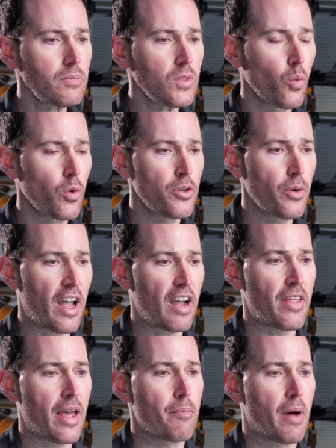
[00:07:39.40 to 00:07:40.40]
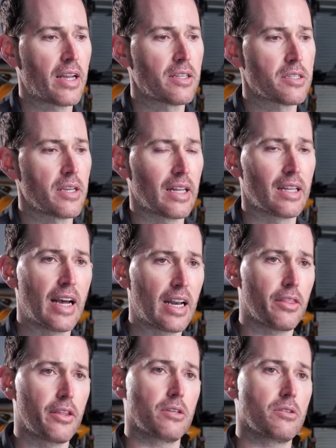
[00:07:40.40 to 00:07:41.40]
when you have that mindset, a lot of
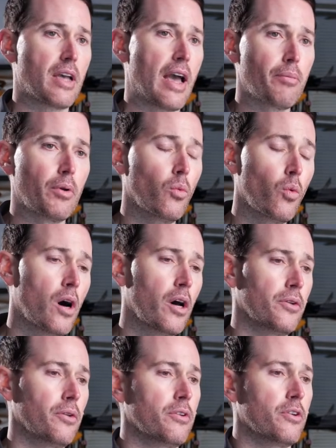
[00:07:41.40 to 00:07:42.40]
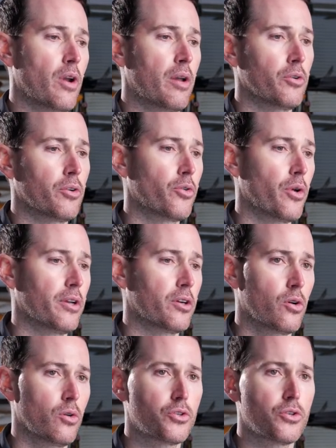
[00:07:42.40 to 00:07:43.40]
things happen. One, you're able to create a
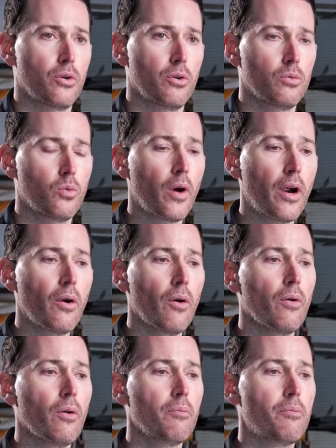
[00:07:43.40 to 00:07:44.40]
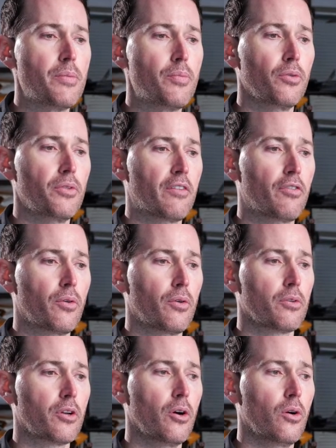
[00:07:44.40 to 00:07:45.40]
culture where people never
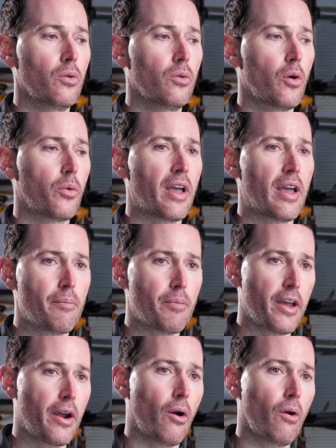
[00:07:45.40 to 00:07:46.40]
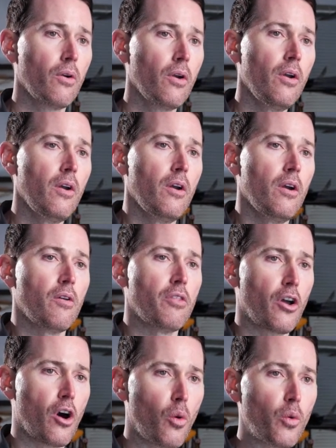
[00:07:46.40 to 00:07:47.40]
go, okay, I'm there.
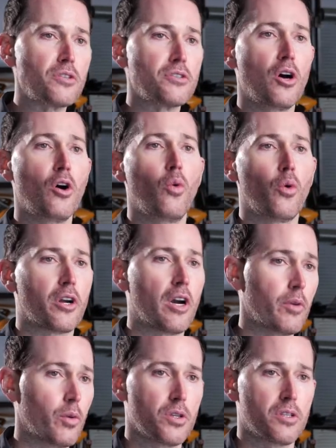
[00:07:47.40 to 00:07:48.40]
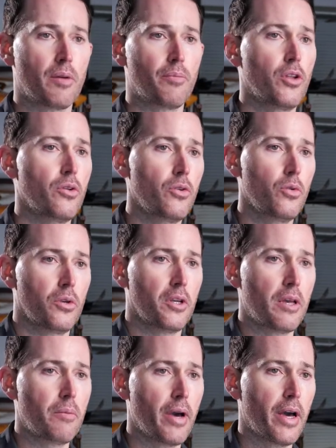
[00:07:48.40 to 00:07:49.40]
They always know we're coming with something new to
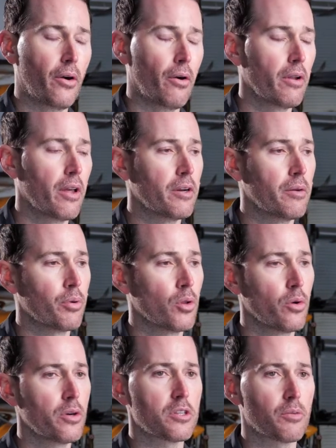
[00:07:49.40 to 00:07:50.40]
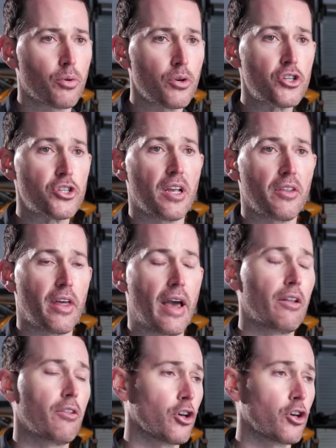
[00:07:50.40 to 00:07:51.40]
get better. And employees appreciate
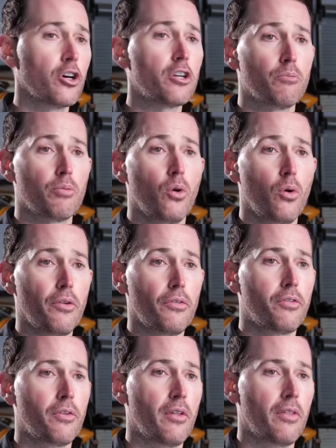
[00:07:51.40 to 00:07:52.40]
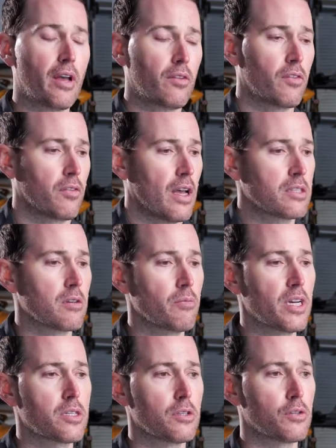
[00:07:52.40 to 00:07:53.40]
that, the good employees. And that's a
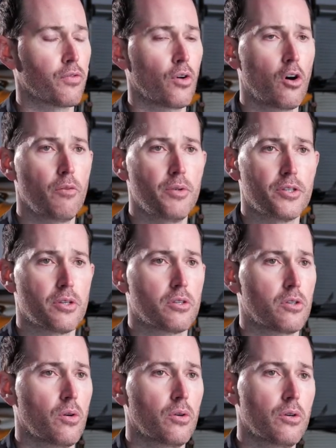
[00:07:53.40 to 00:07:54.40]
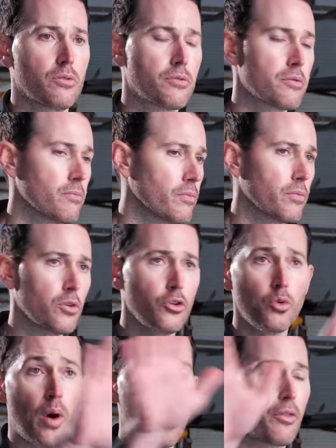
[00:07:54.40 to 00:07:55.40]
message for all business owners,
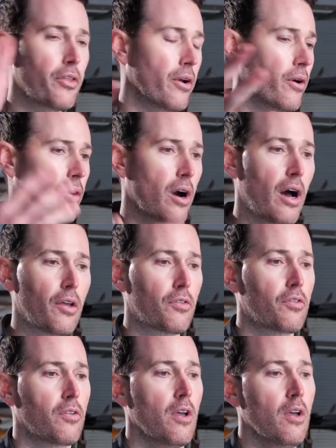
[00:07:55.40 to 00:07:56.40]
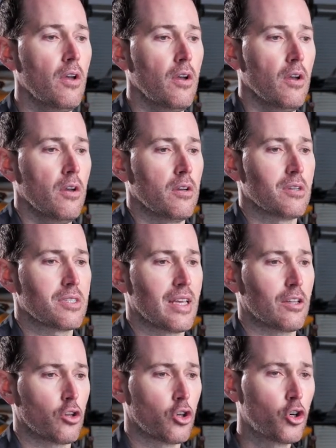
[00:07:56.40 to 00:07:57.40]
you out there, us, is
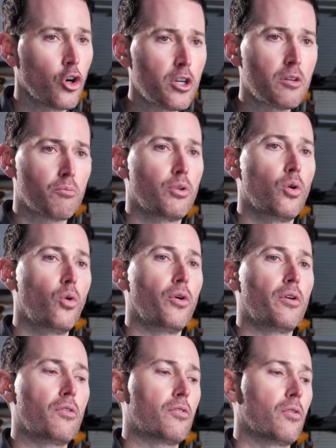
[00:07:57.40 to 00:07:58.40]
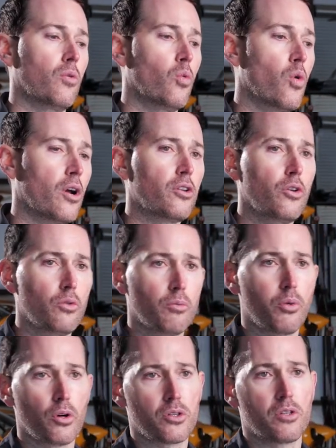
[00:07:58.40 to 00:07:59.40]
that good employees want you to
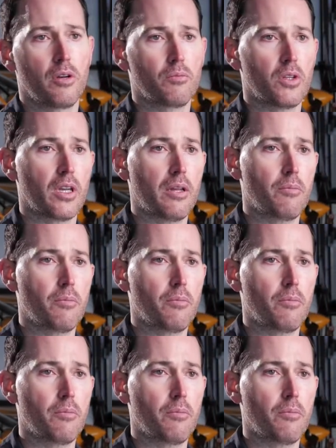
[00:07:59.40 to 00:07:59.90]
push them to get